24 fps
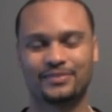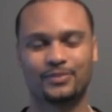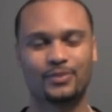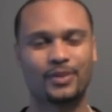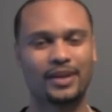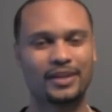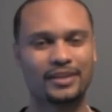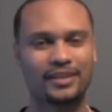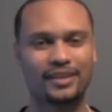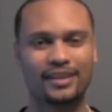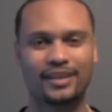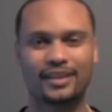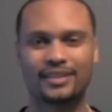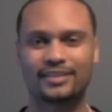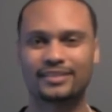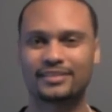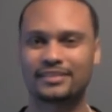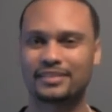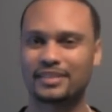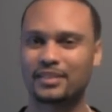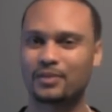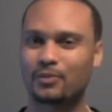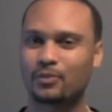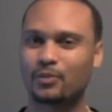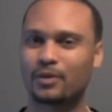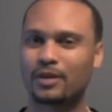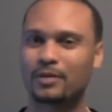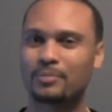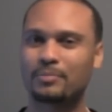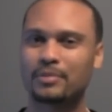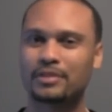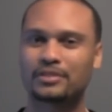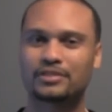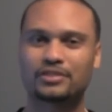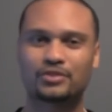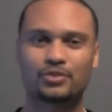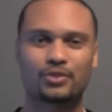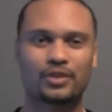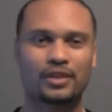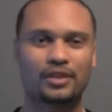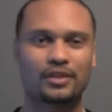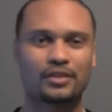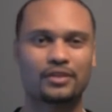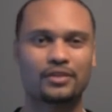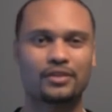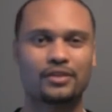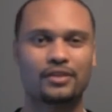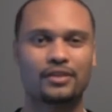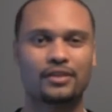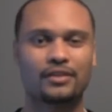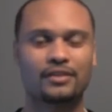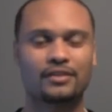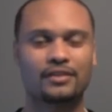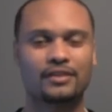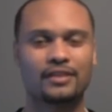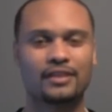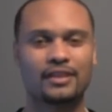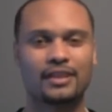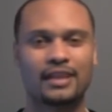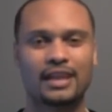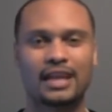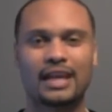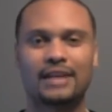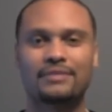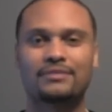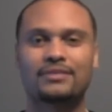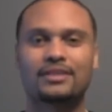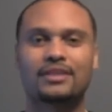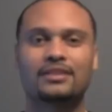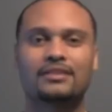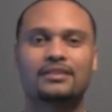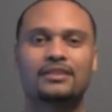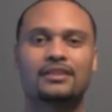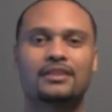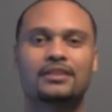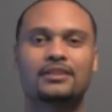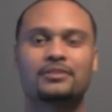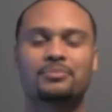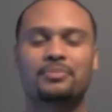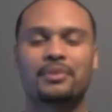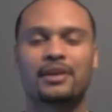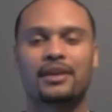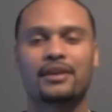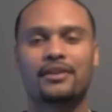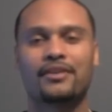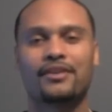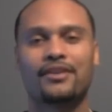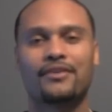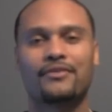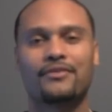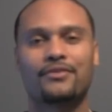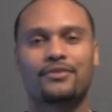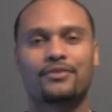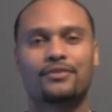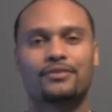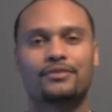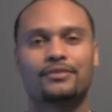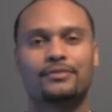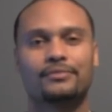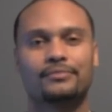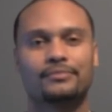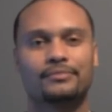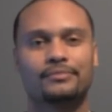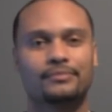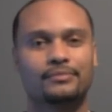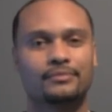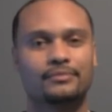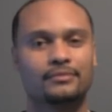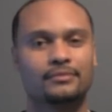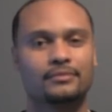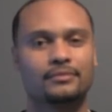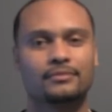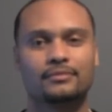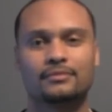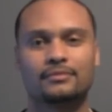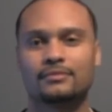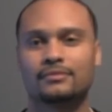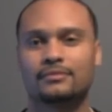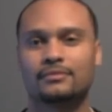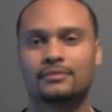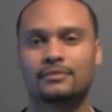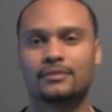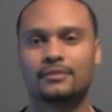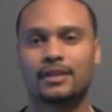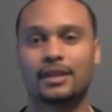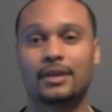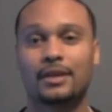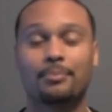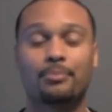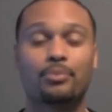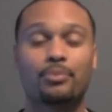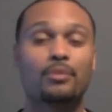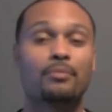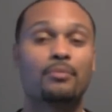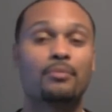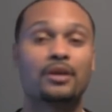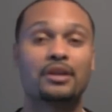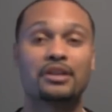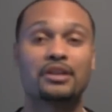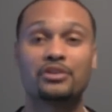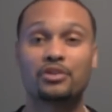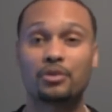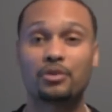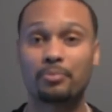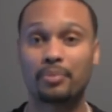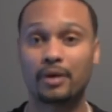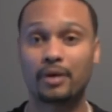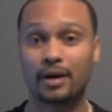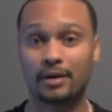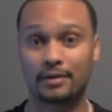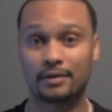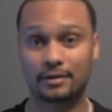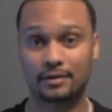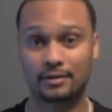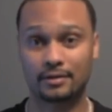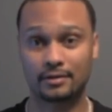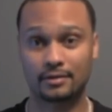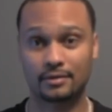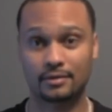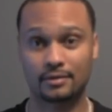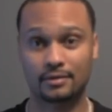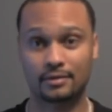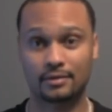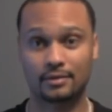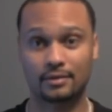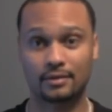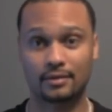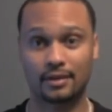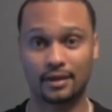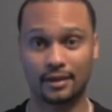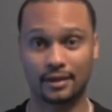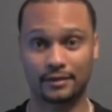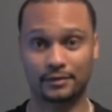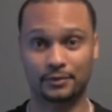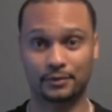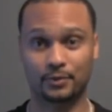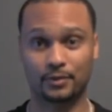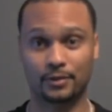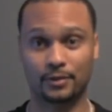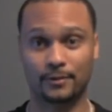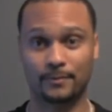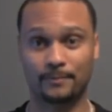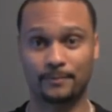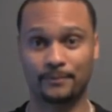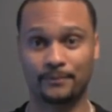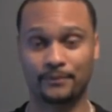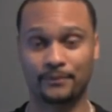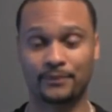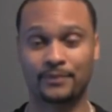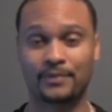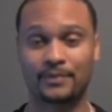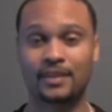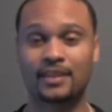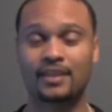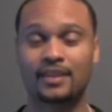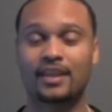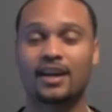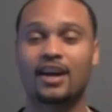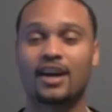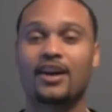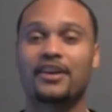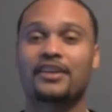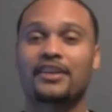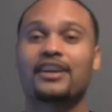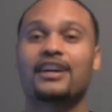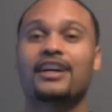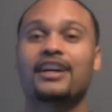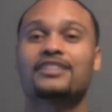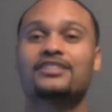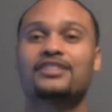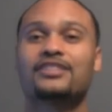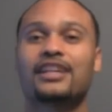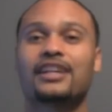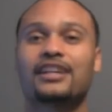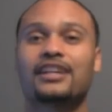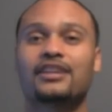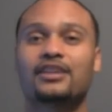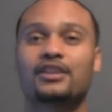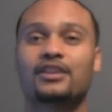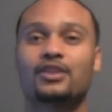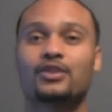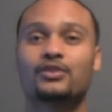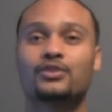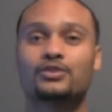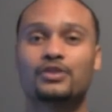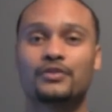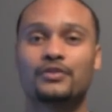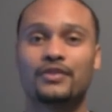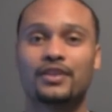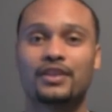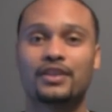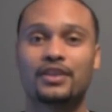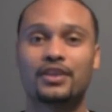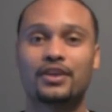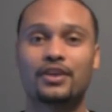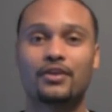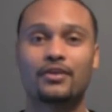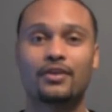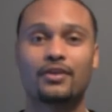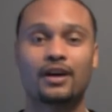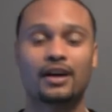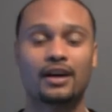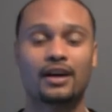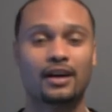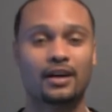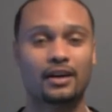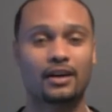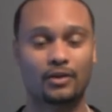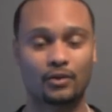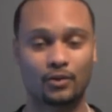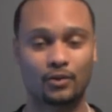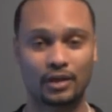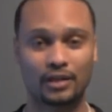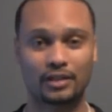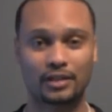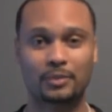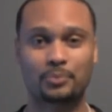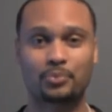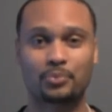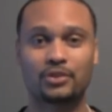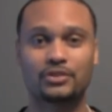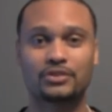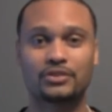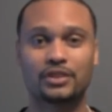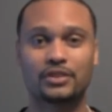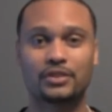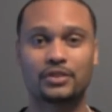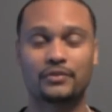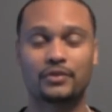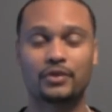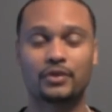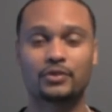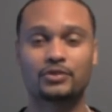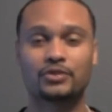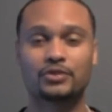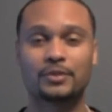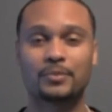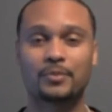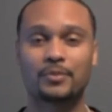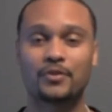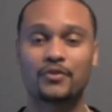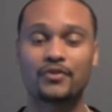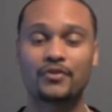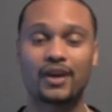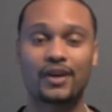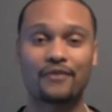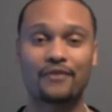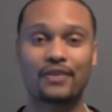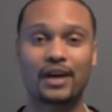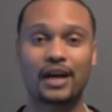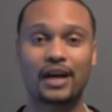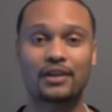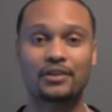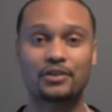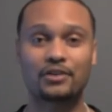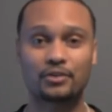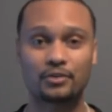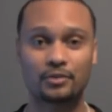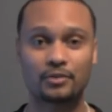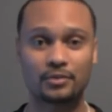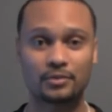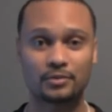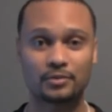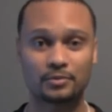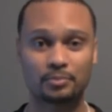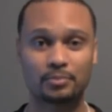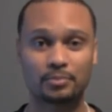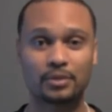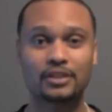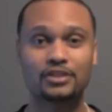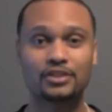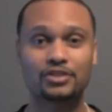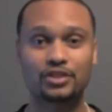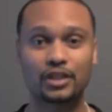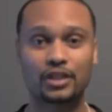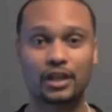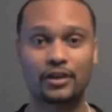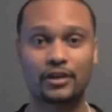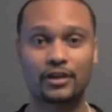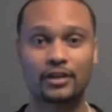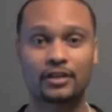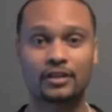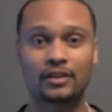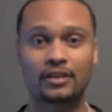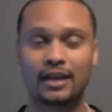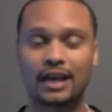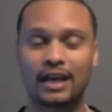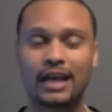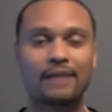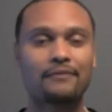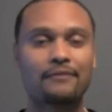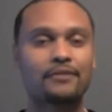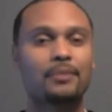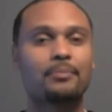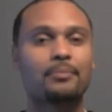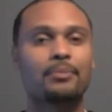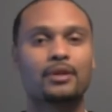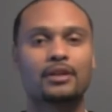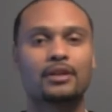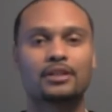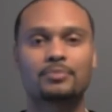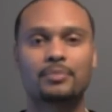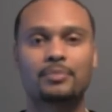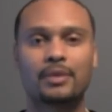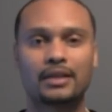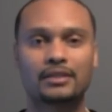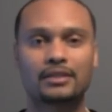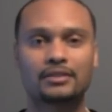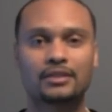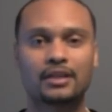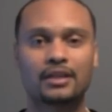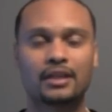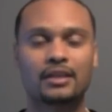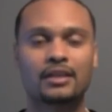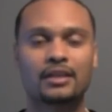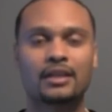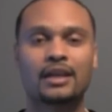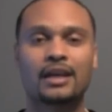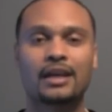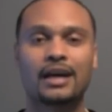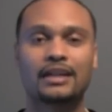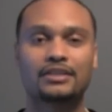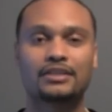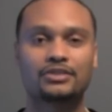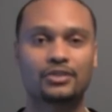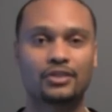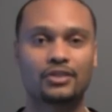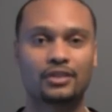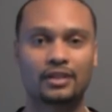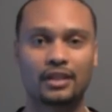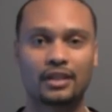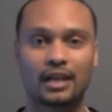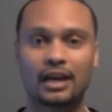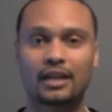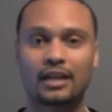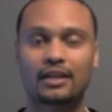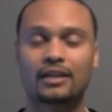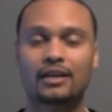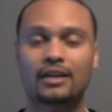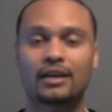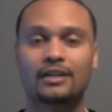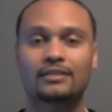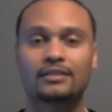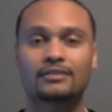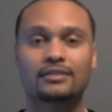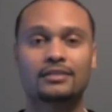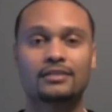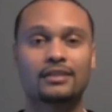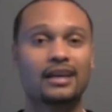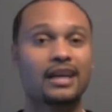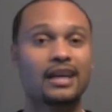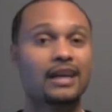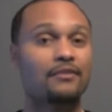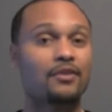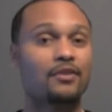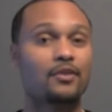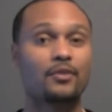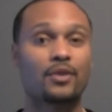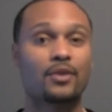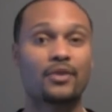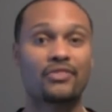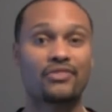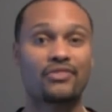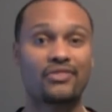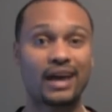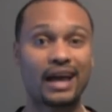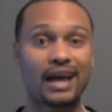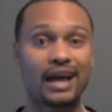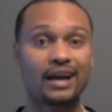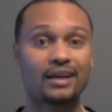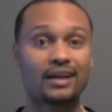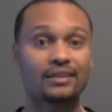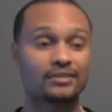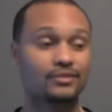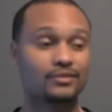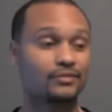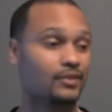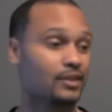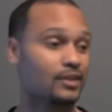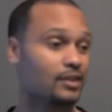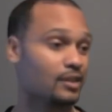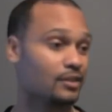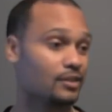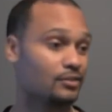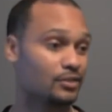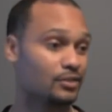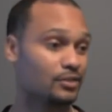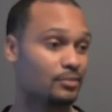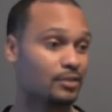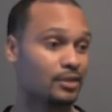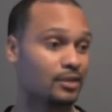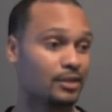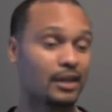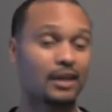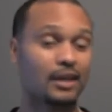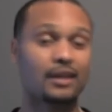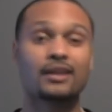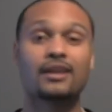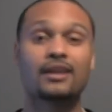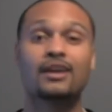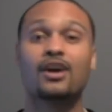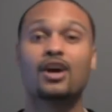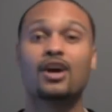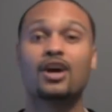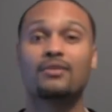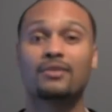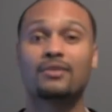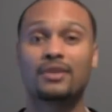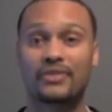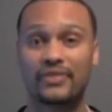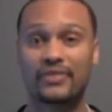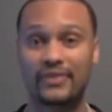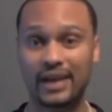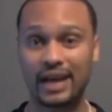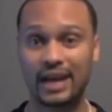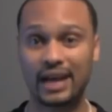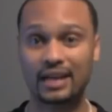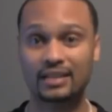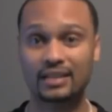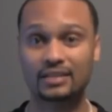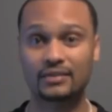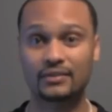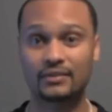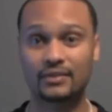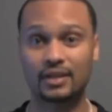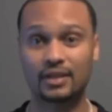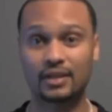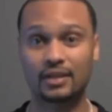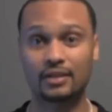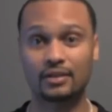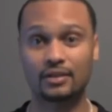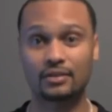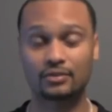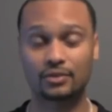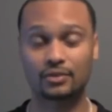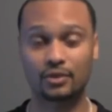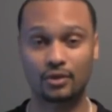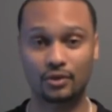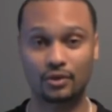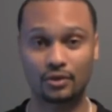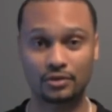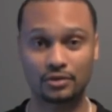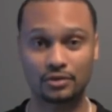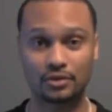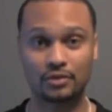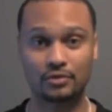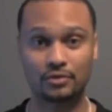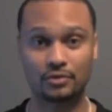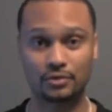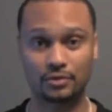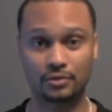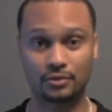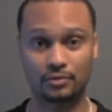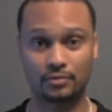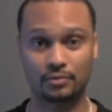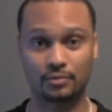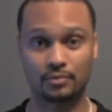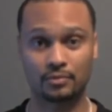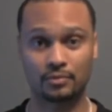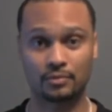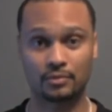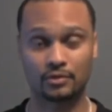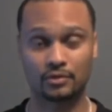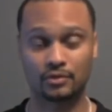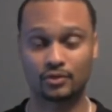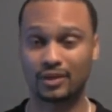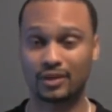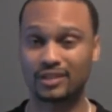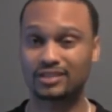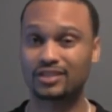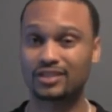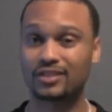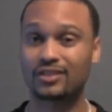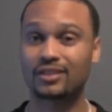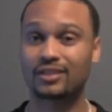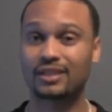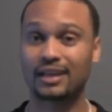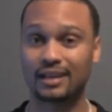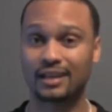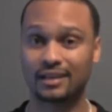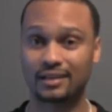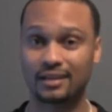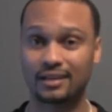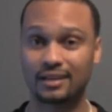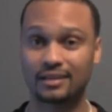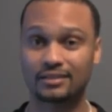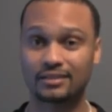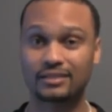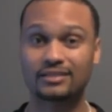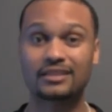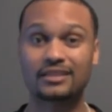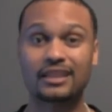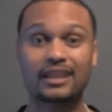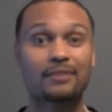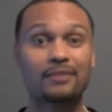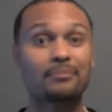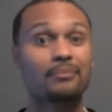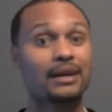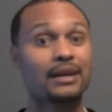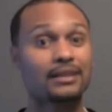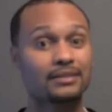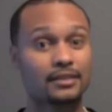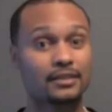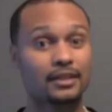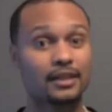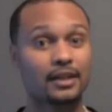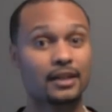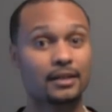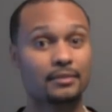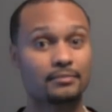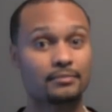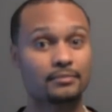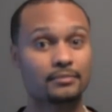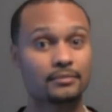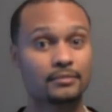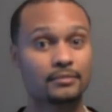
Why not? Get one business credit card, have 10 tenants pay it off for you, and put money in your pocket as well. Alright guys, so that concludes the video. I greatly appreciate your viewership. If you found value, please share it. I have an abundance mindset. I share a lot of content. I have over 1,000 videos. Can you believe that? Over 1,000 videos on YouTube. So I share a lot of content. It's taking my time.